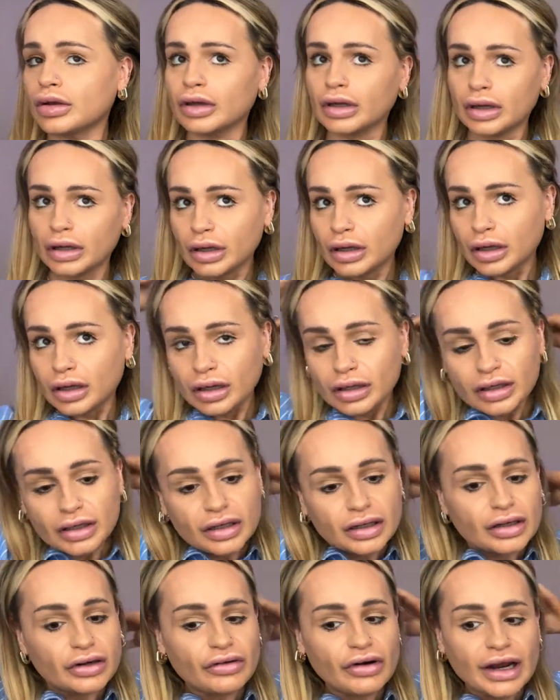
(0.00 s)
Oh,
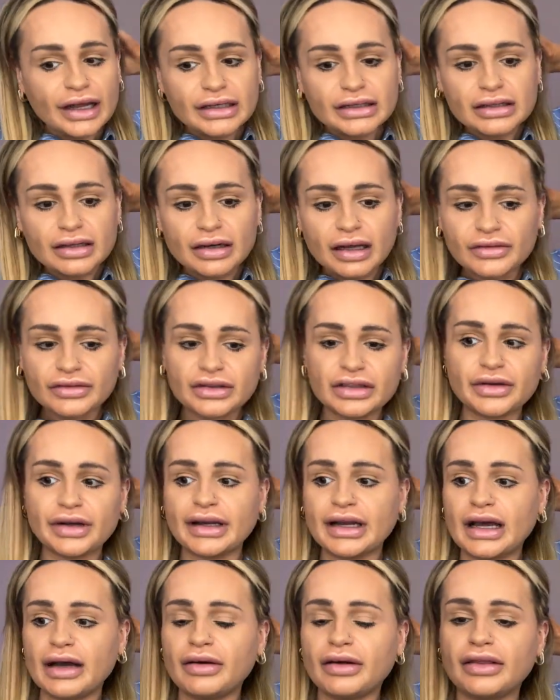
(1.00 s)
great, I have to do
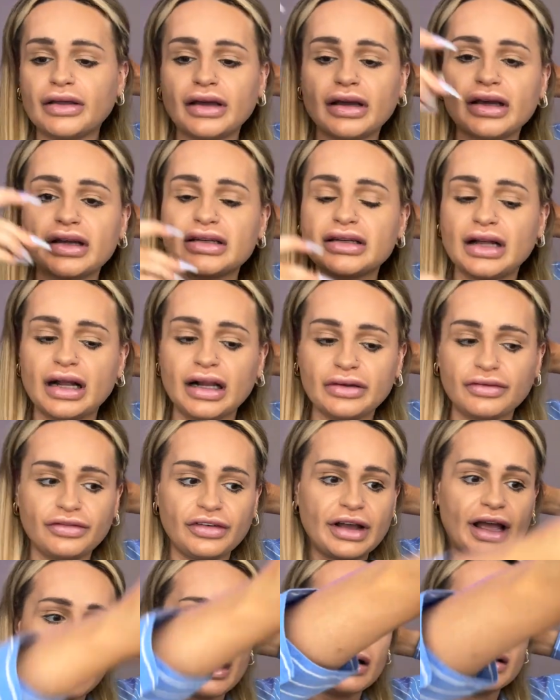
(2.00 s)
it now. I think I'll
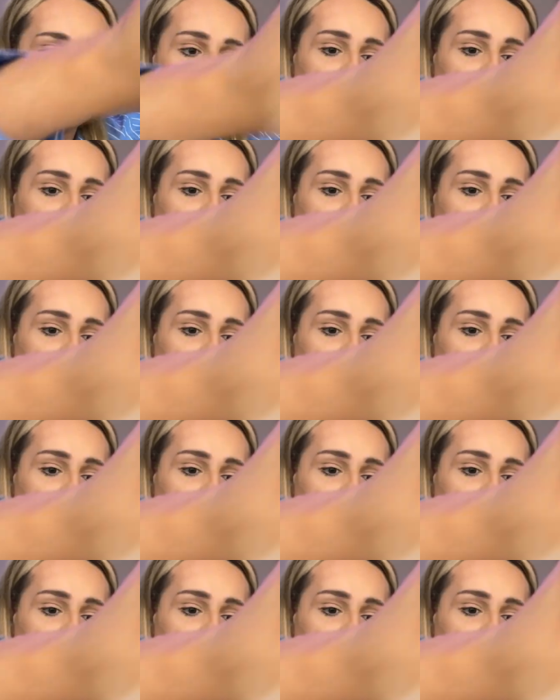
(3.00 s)
forget.